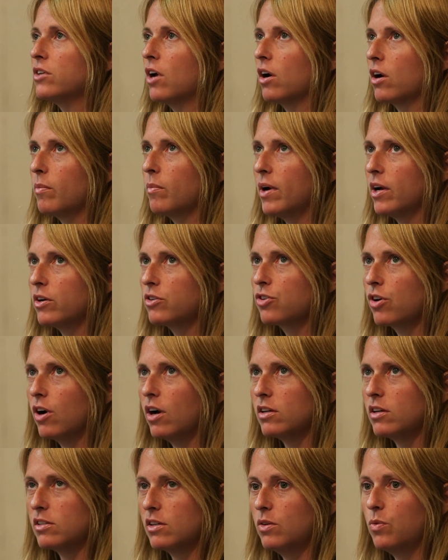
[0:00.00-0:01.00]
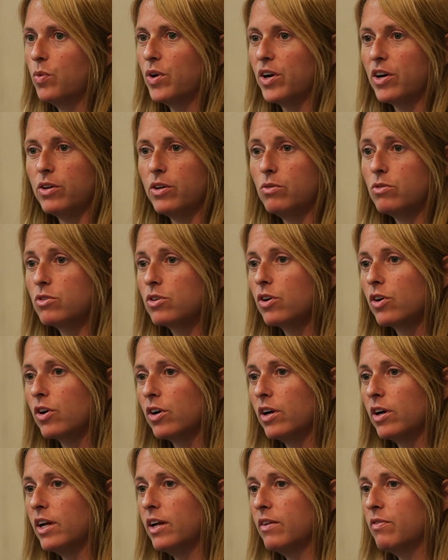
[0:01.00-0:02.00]
talk about trust and where do you
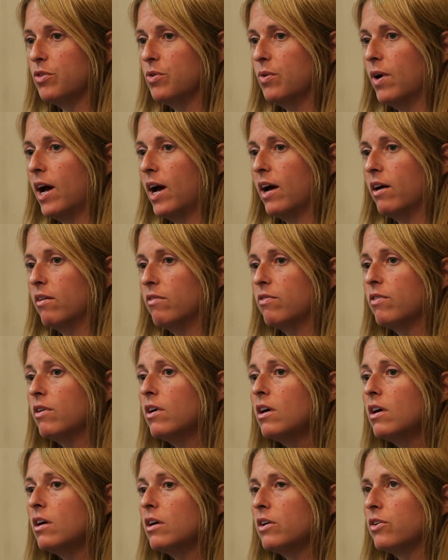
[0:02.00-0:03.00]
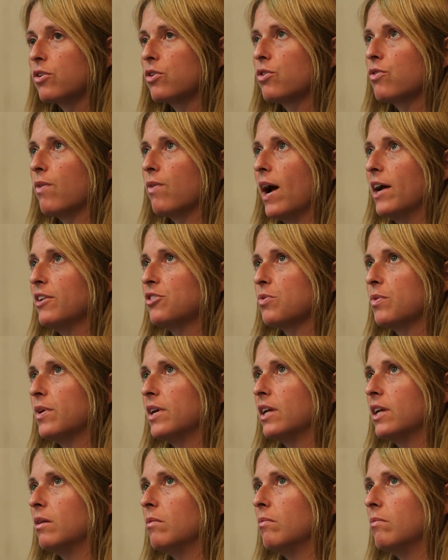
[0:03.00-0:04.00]
turn if you have your
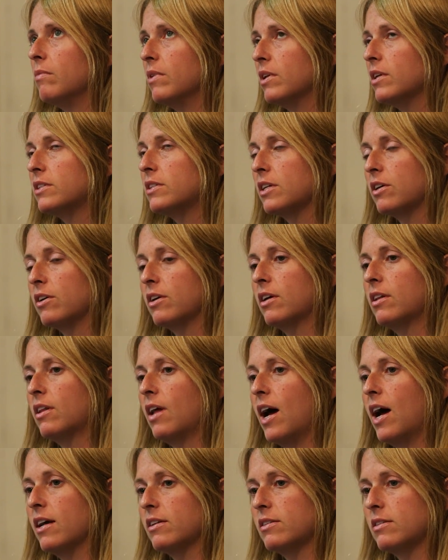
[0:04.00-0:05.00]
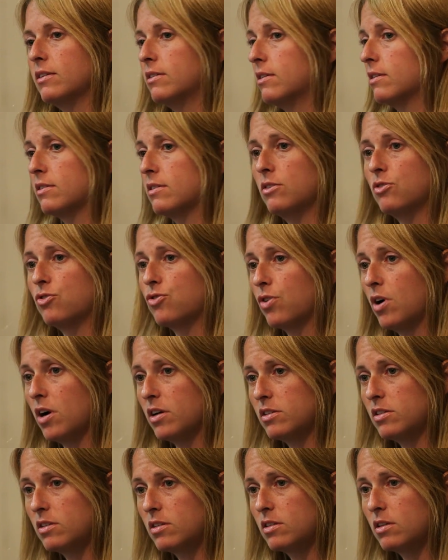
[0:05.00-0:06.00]
graduating military class that doesn't
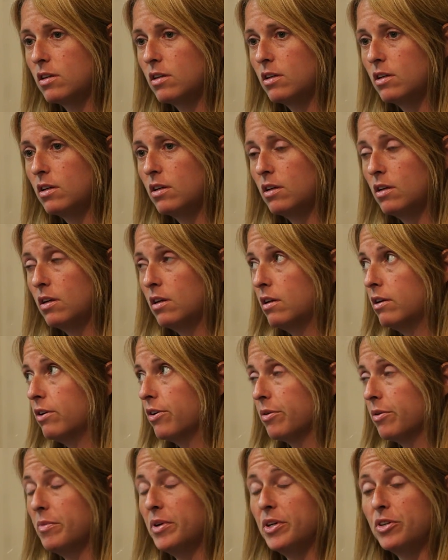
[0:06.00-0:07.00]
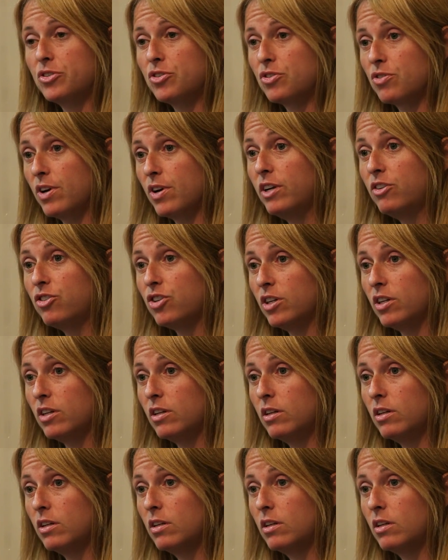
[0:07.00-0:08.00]
trust your administration. I was